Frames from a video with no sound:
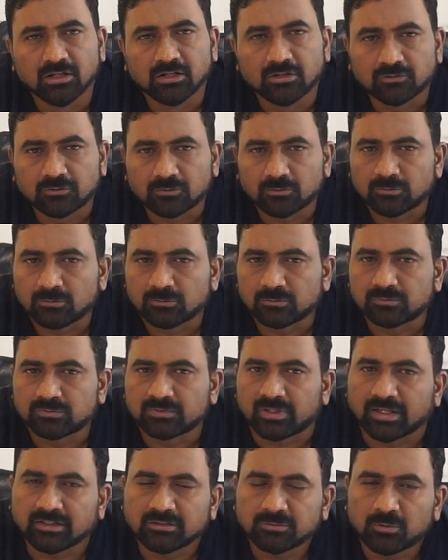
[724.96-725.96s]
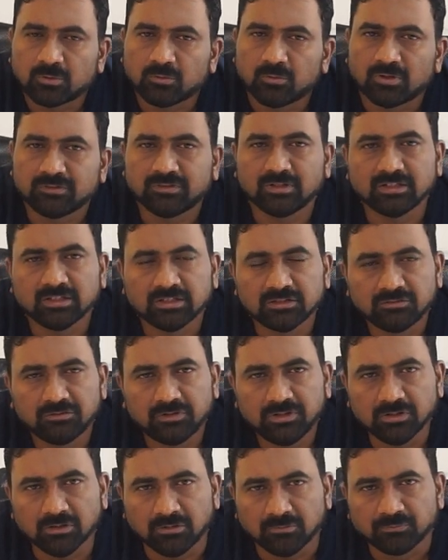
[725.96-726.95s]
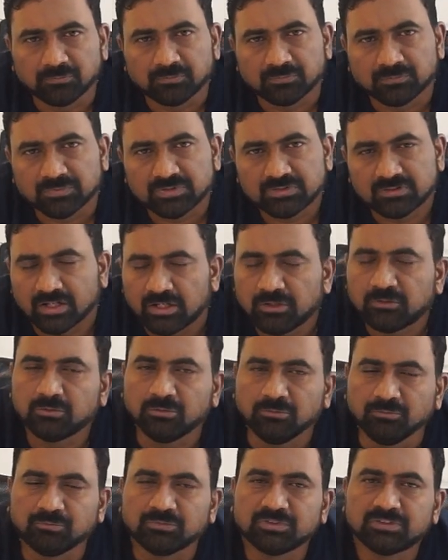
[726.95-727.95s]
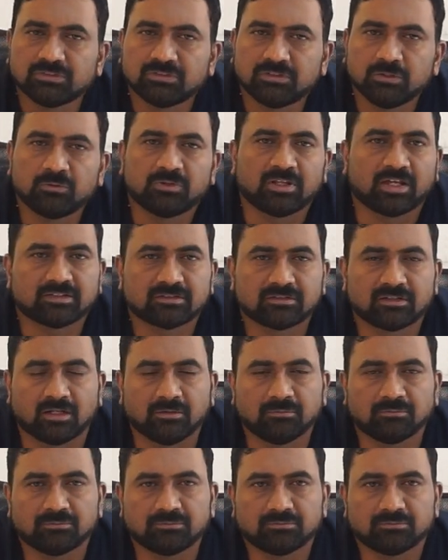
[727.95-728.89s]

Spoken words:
So, thanks for watching this video. Stay tuned. See you next time.